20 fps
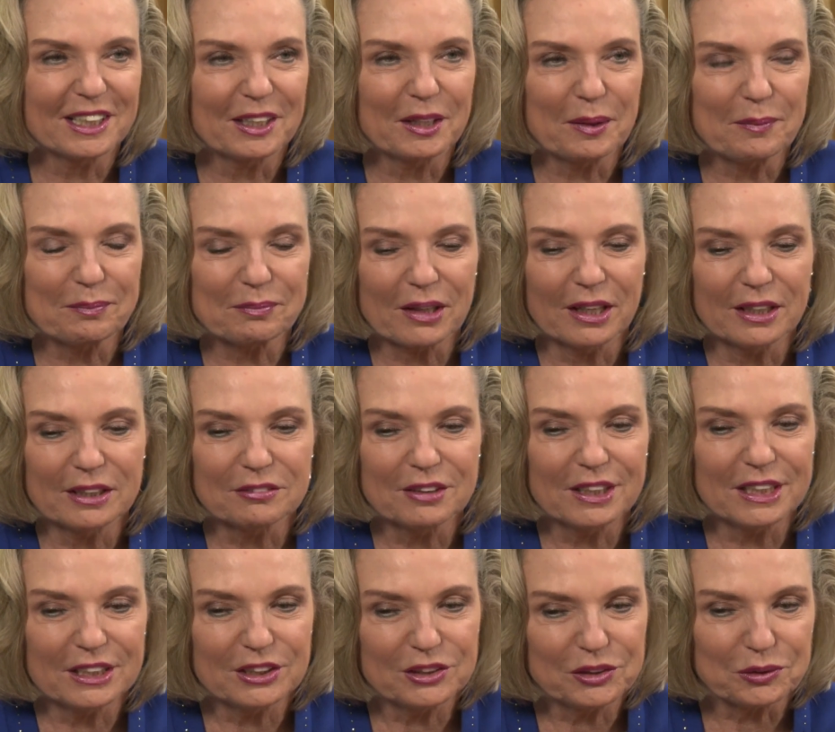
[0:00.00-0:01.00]
I
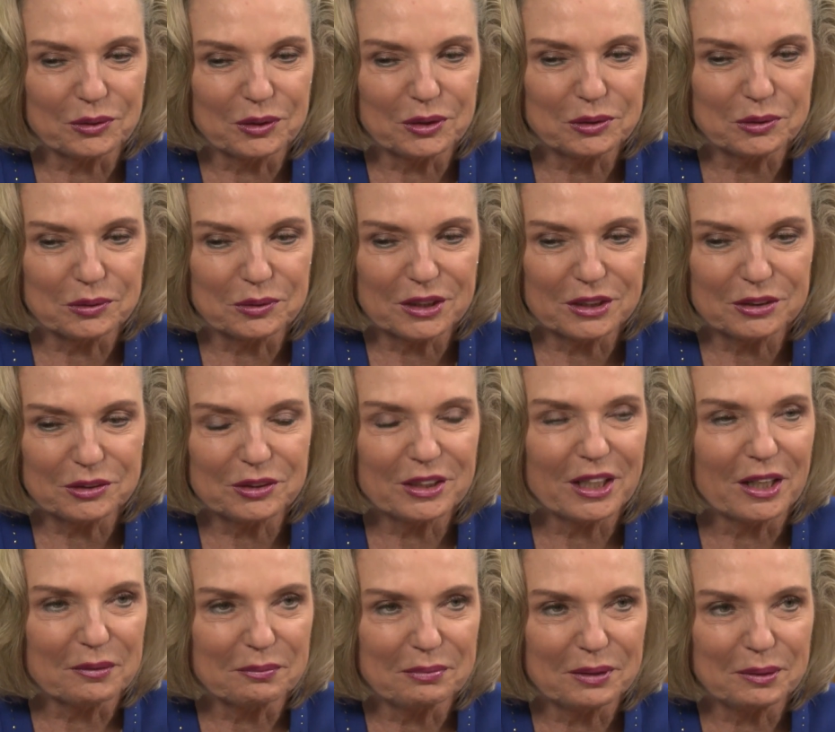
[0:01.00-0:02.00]
really enjoyed talking
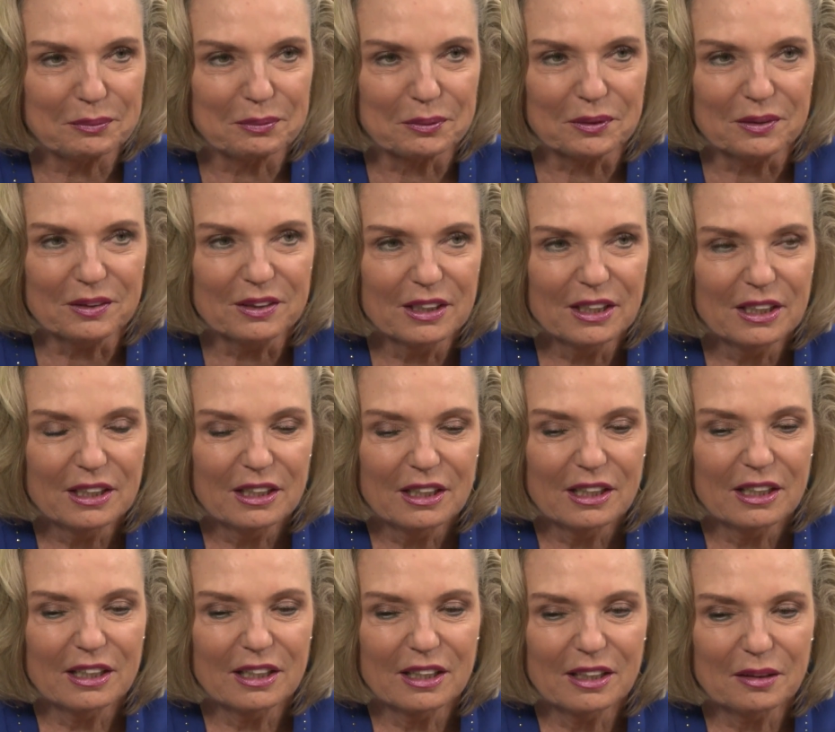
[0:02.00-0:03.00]
to young people
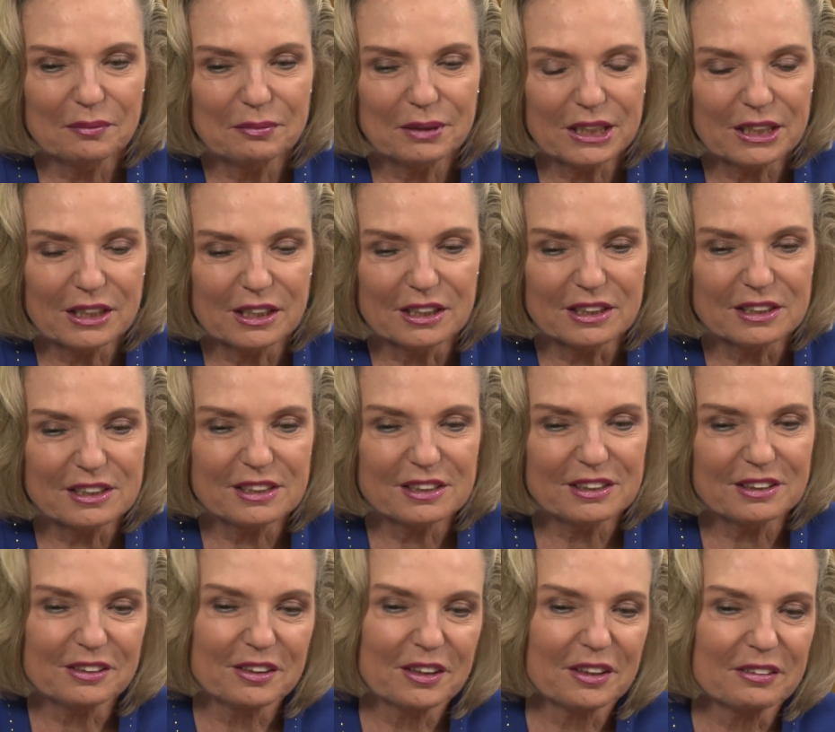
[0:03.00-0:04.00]

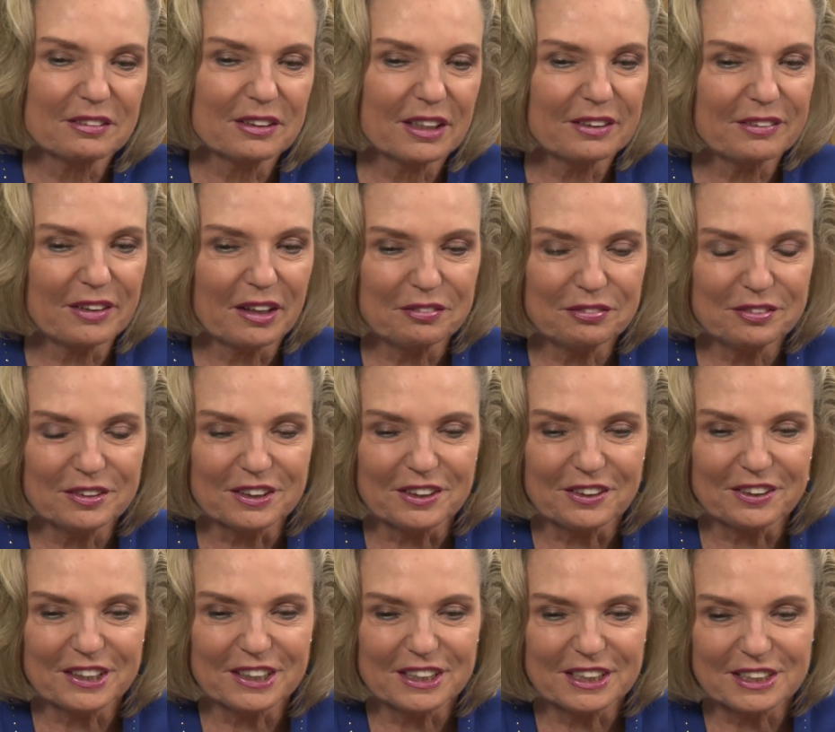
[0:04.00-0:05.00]
because, you know, I
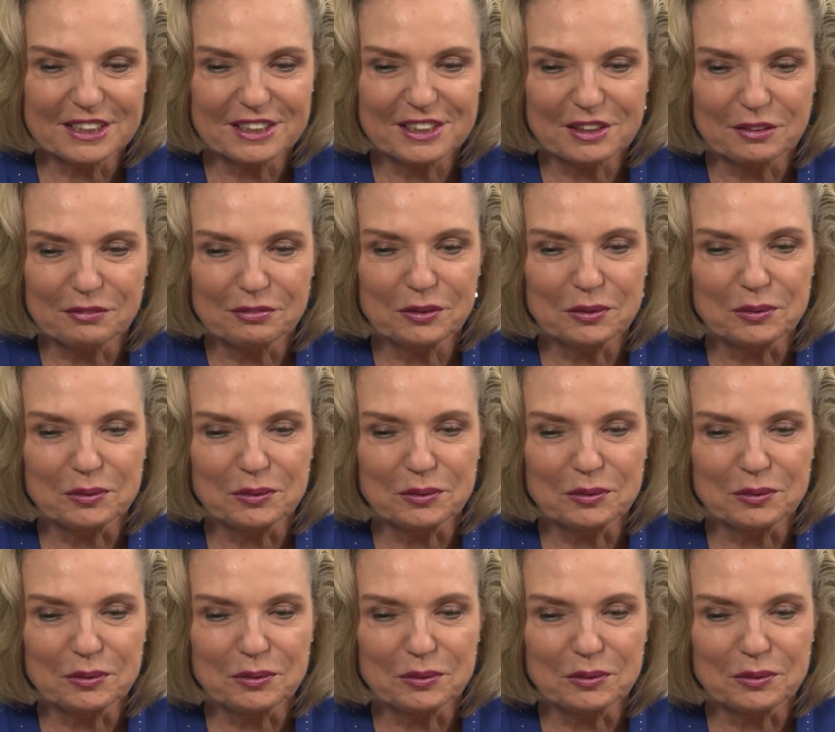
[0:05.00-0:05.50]
feel that it's the